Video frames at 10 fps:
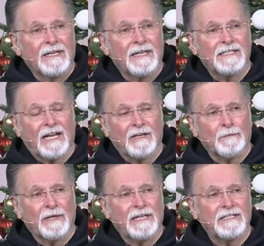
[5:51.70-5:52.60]
It's not a
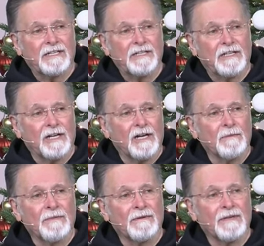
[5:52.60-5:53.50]
place that you
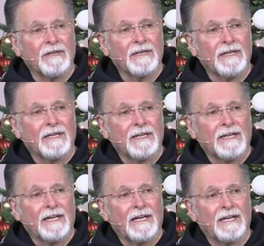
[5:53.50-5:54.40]
come
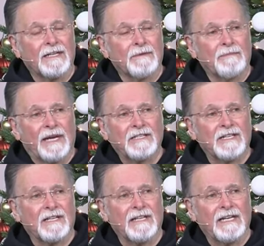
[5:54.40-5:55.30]
and
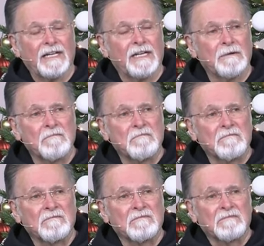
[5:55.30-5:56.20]
basically
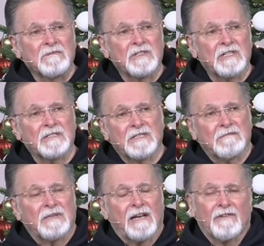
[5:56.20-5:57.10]
just
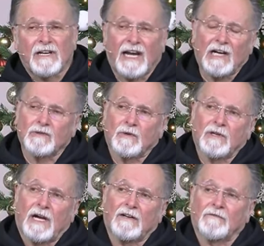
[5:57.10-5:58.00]
have a casual,
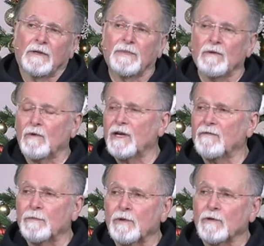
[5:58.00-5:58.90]
kind of flippant way
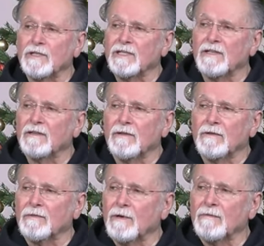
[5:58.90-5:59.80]
of approaching the
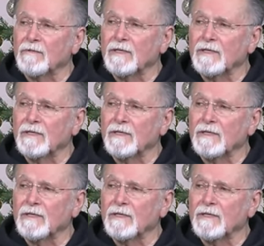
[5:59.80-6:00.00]
throne.